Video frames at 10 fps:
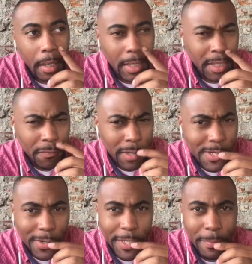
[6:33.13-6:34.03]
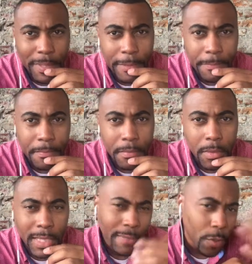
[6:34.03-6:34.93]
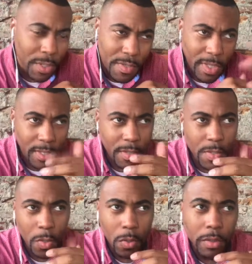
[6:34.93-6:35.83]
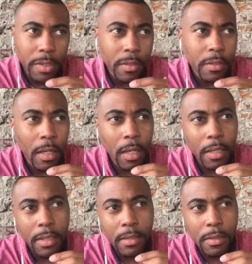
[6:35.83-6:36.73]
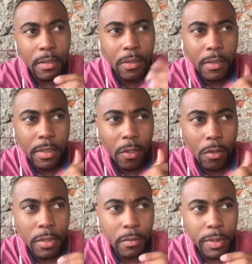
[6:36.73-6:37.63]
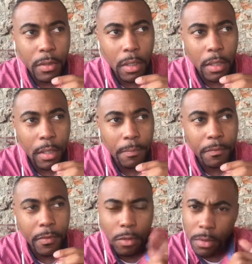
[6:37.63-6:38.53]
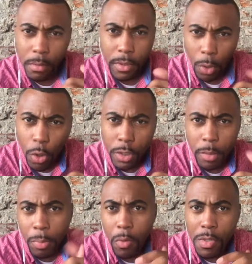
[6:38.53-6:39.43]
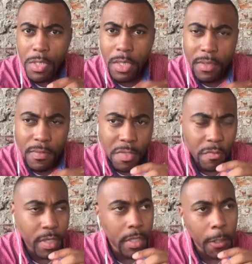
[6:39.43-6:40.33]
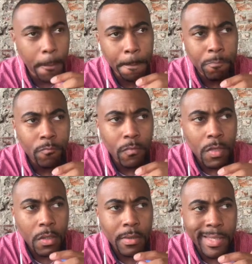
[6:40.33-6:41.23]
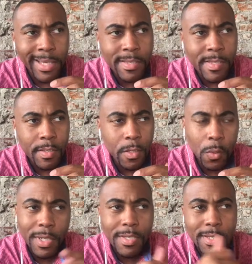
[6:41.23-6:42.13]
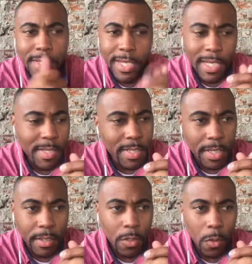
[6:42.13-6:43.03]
And that frustrated me. And I've already stated this earlier, the earlier portion of this video, that, today I said,